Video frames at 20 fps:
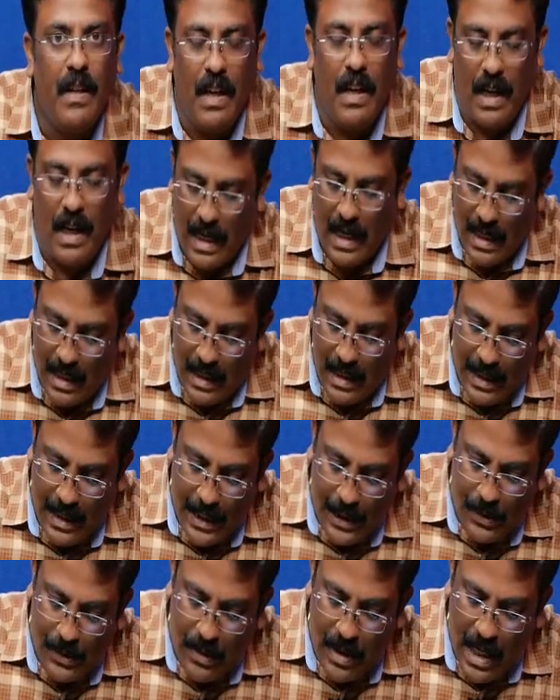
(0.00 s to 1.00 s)
and
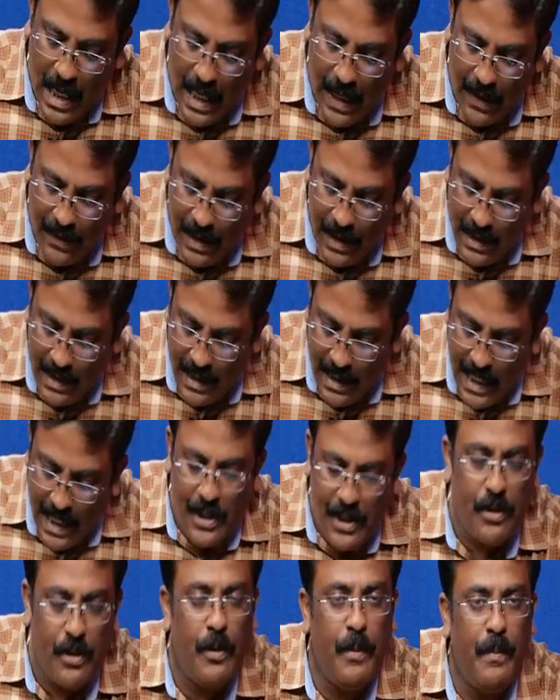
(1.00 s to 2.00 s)
it should have the
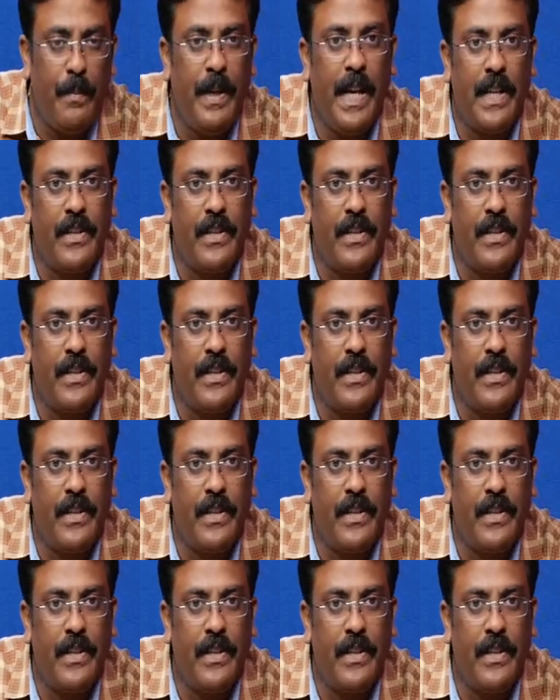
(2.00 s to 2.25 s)
edge should be